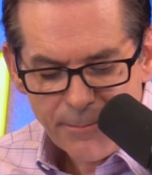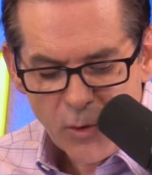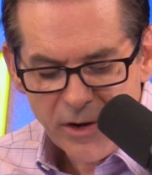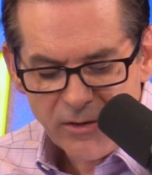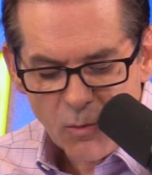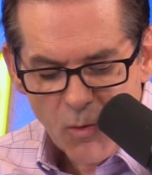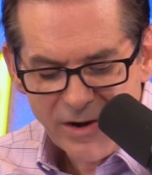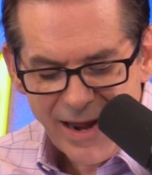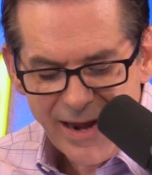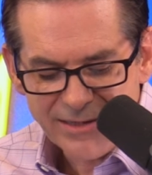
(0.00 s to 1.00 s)

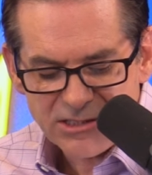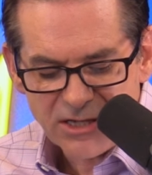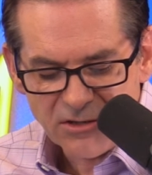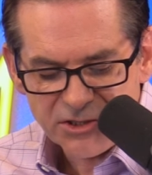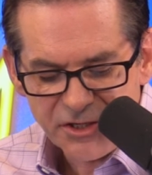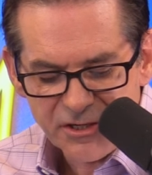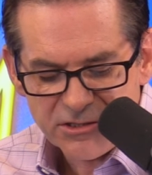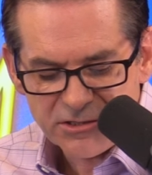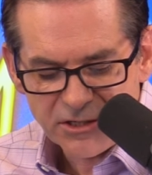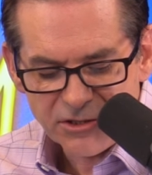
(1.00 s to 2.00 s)
0.18
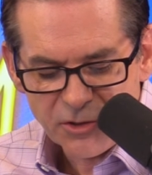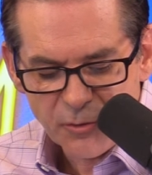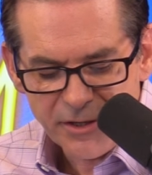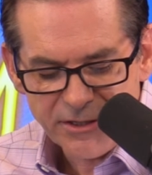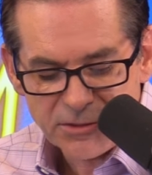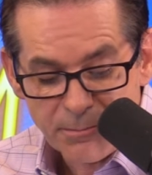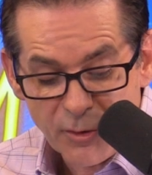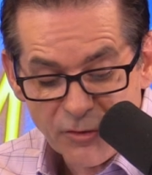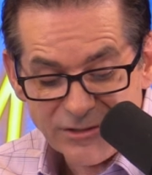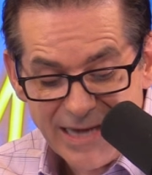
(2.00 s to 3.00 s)
Celsius degrees
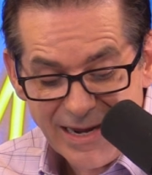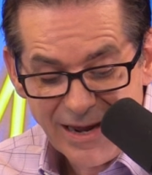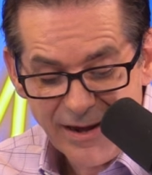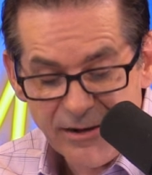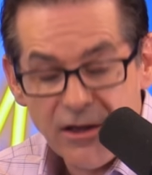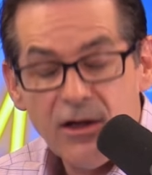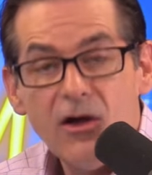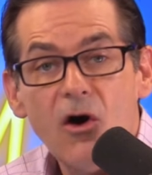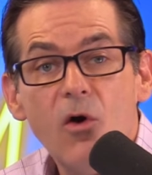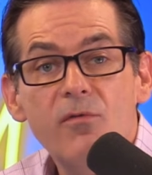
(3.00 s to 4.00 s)
per decade
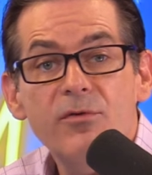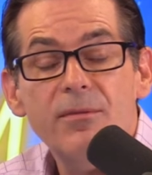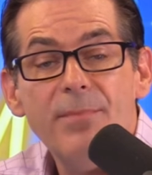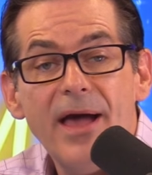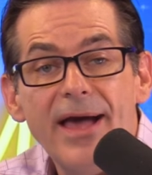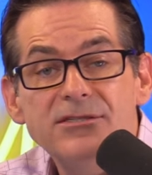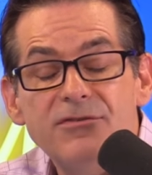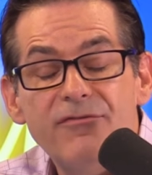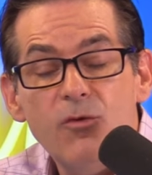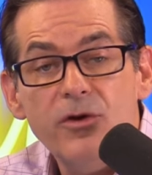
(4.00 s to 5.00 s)
over the
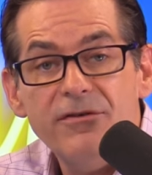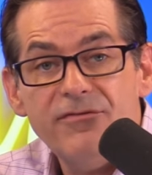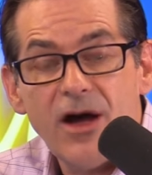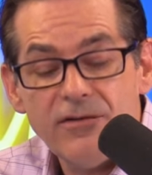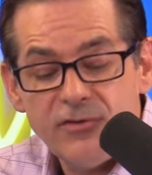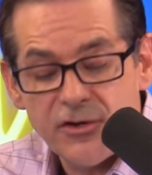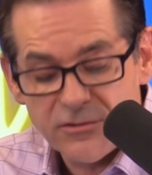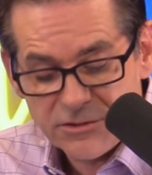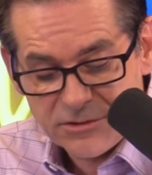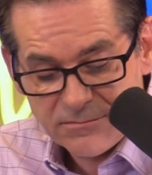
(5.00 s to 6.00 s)
past 45
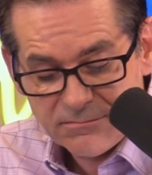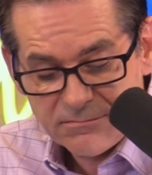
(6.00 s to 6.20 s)
years.